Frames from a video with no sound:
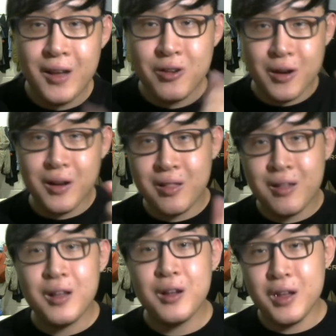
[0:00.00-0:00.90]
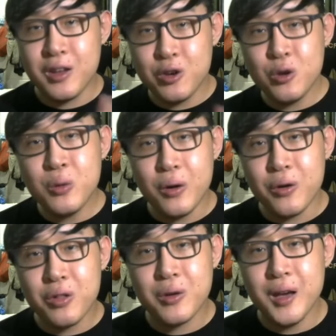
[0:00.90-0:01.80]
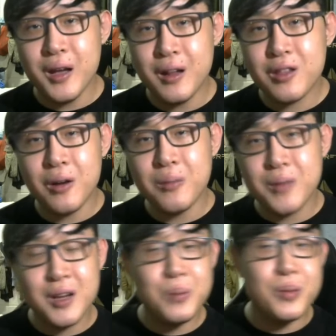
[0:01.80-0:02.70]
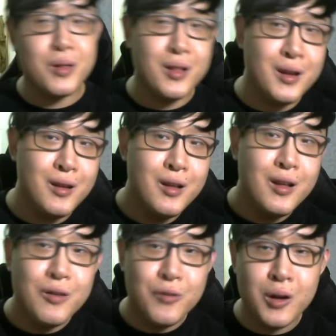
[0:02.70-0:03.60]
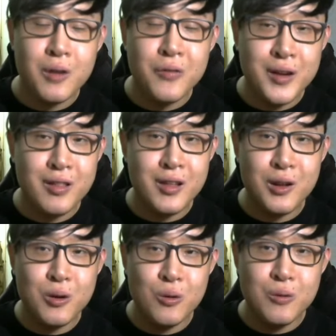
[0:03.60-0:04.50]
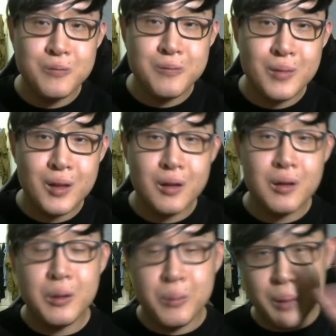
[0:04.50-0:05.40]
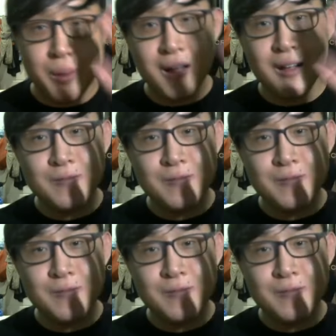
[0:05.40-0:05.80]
trust that you will also get top 90% for your fantasy too. Bye bye.